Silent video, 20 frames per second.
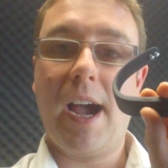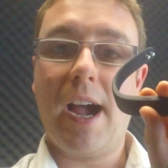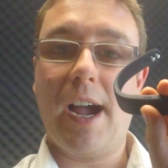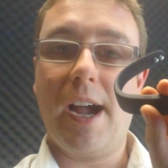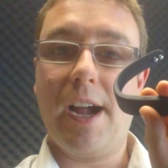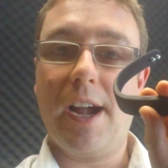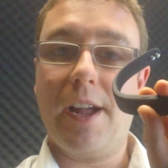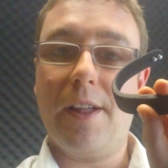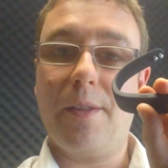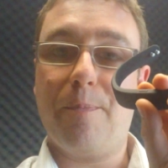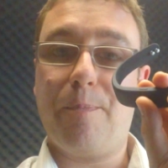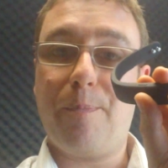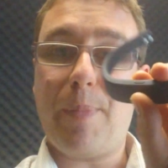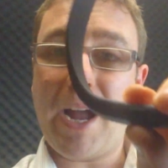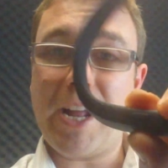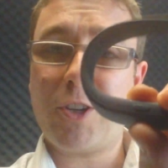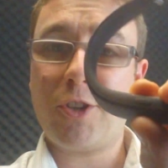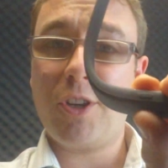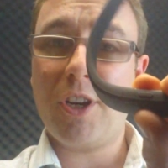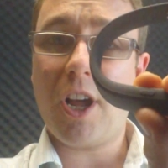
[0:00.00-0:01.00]

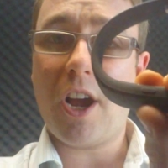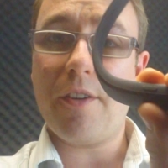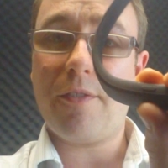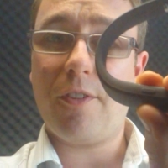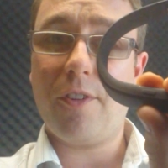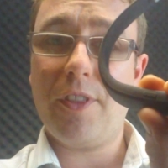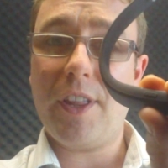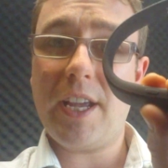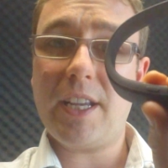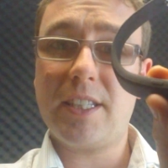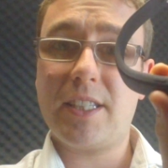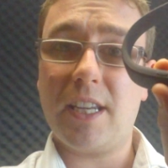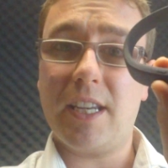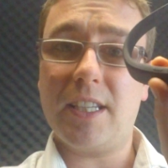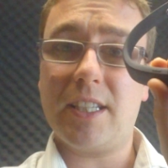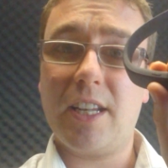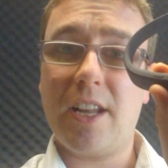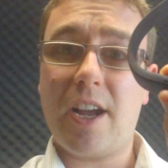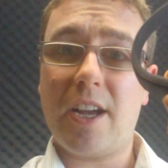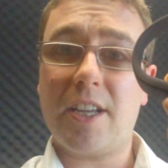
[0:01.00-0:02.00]
Battery life on this
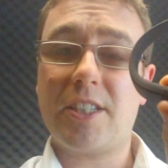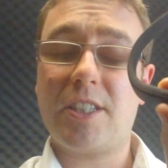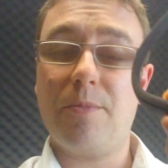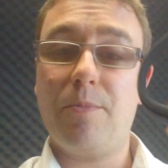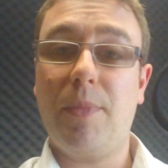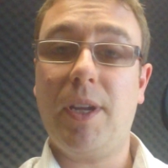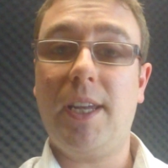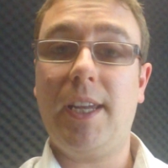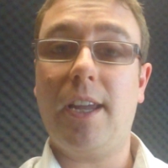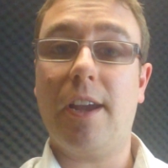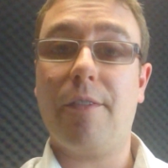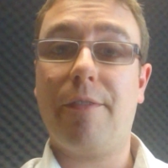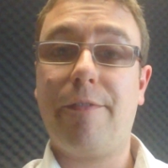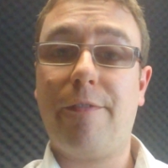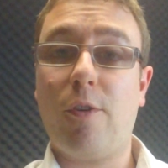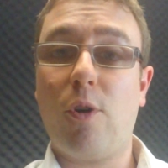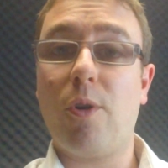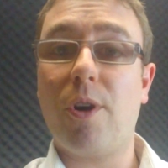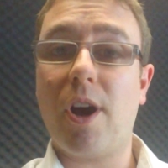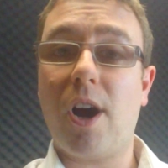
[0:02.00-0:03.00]
has lasted me
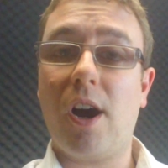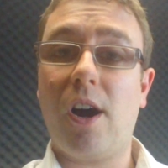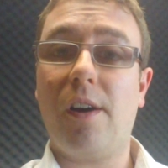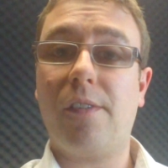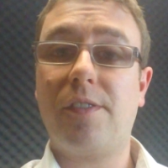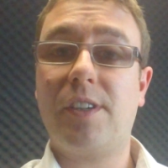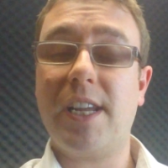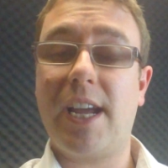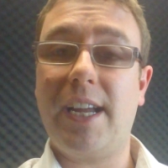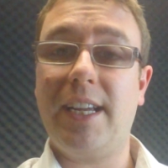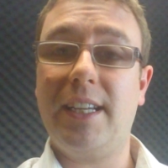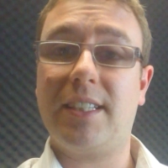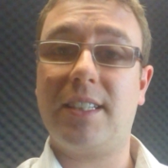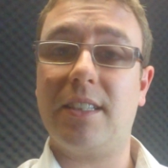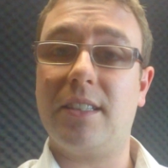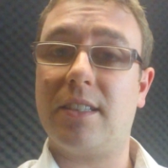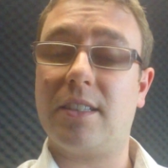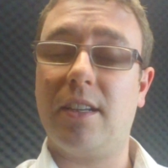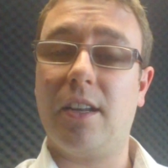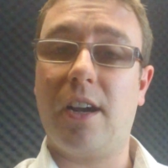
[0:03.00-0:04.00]
4.5 days
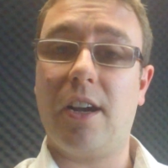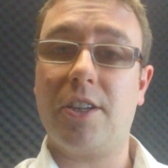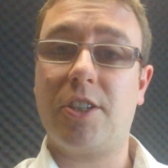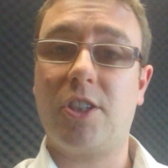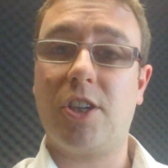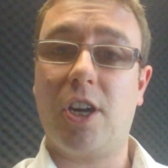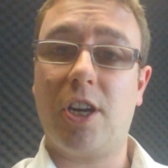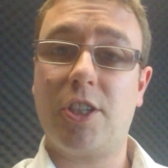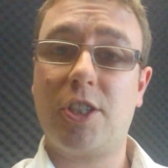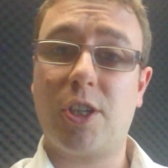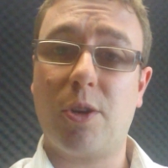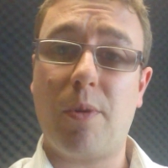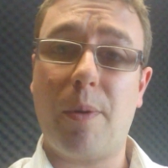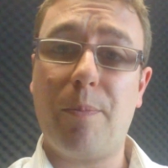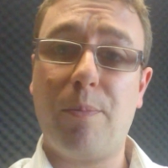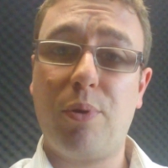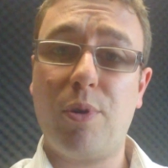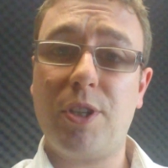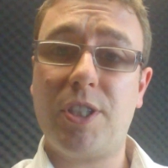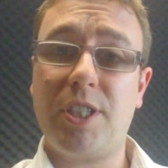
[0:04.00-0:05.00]
since the last charge, so
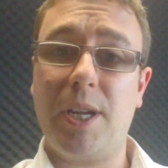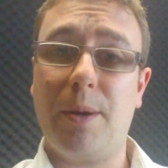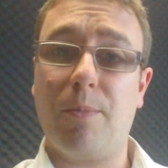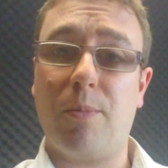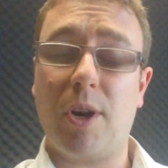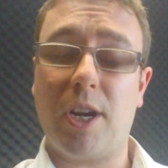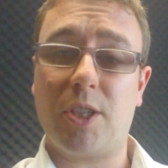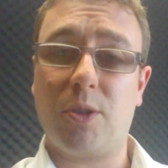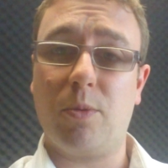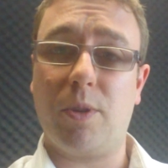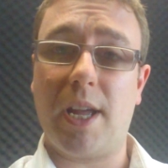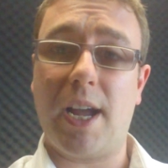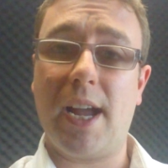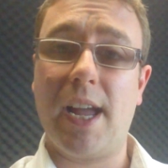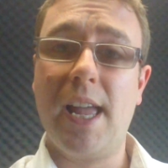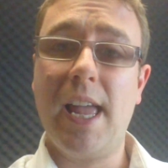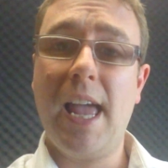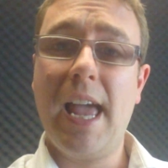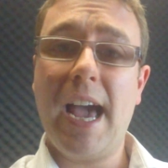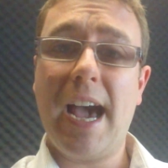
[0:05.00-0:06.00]
I'm pretty impressed with that.